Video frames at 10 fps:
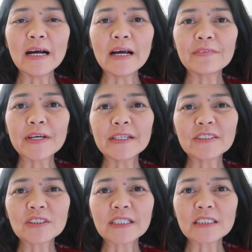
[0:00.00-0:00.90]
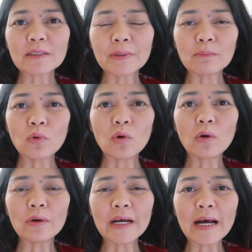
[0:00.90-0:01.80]
and then it just gets a bit
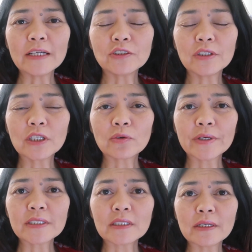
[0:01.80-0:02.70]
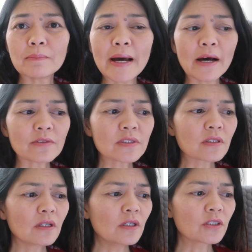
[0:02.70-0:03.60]
more as you increase the
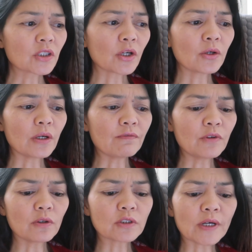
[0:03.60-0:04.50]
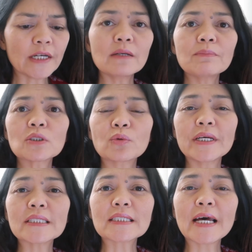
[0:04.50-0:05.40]
amounts. So if you're trading
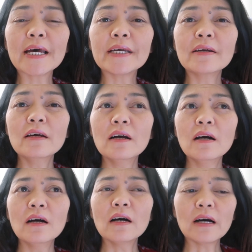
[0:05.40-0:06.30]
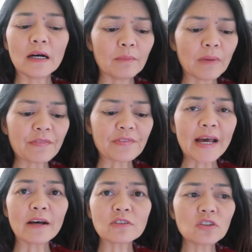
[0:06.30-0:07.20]
between, say,
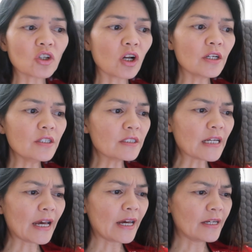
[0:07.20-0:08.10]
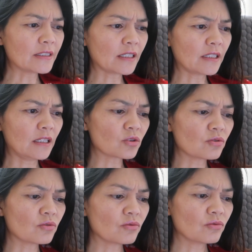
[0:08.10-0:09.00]
$1,000 and I
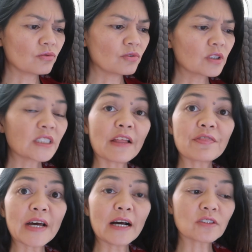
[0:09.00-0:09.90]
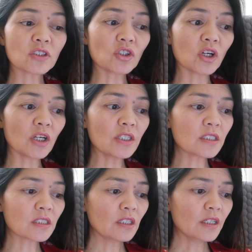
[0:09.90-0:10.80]
think
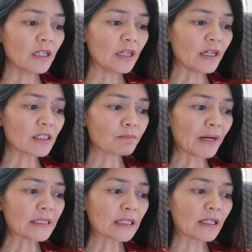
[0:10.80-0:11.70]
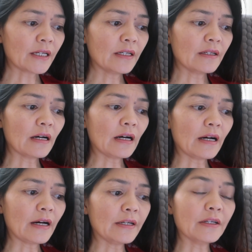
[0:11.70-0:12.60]
$10,000, it's basically
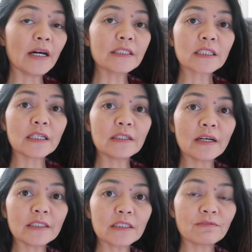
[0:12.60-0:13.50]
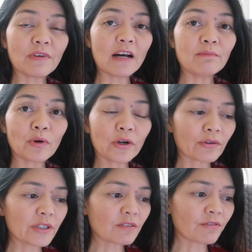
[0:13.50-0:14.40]
a $19.95
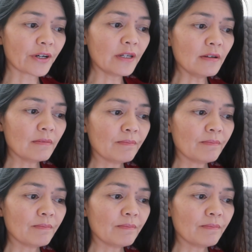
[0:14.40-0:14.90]
brokerage fee.